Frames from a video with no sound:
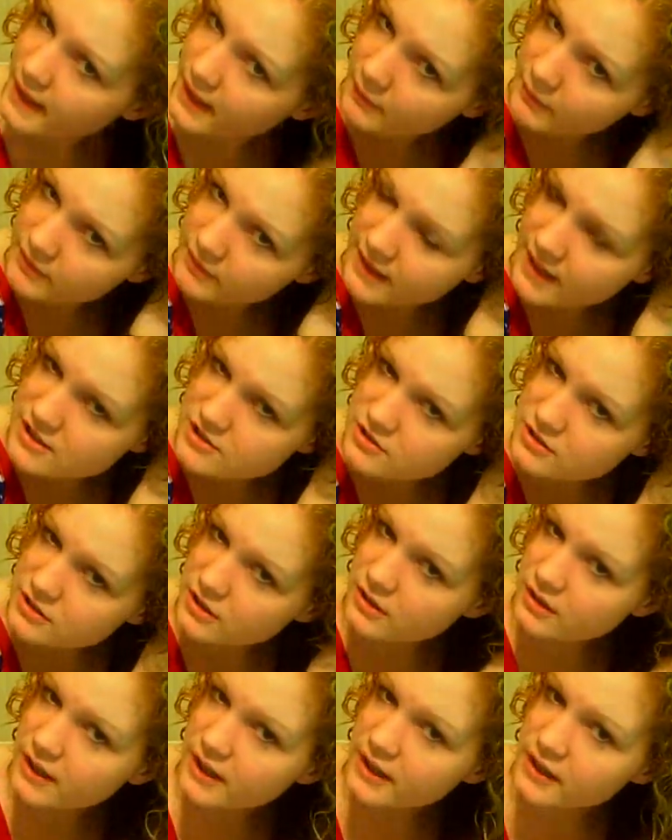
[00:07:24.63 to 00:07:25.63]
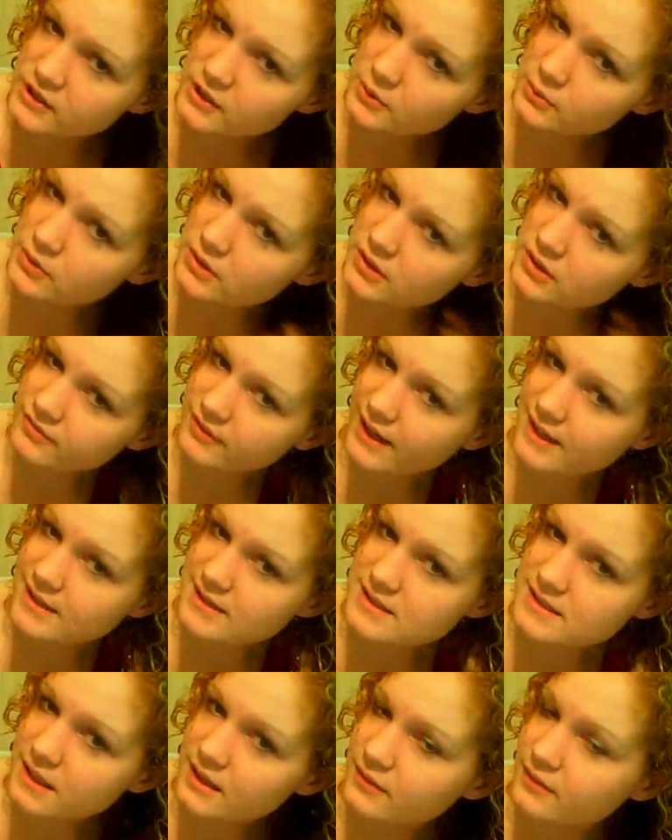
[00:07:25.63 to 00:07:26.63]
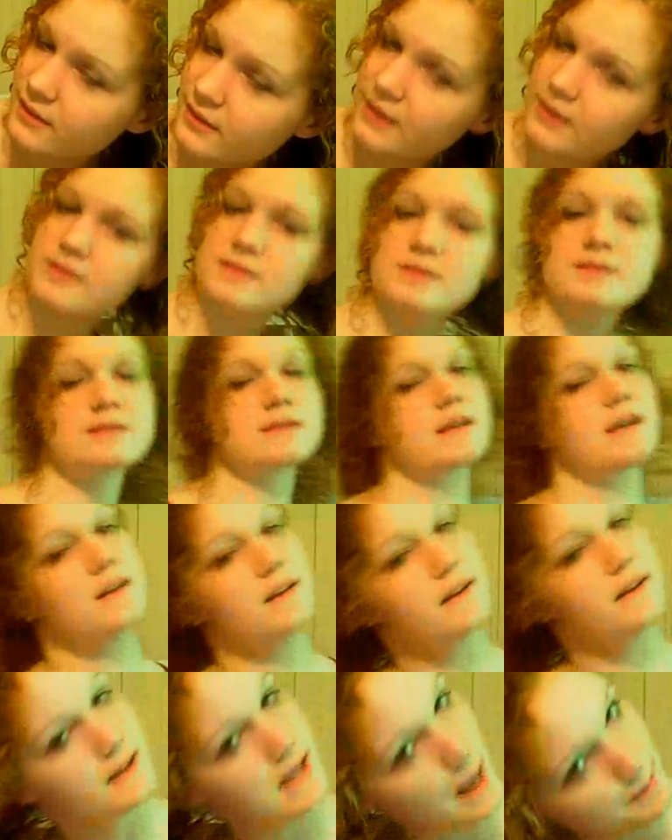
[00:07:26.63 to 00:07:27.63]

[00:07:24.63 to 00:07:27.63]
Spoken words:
And with natural color hair, you want to find stuff, I know this is kind of like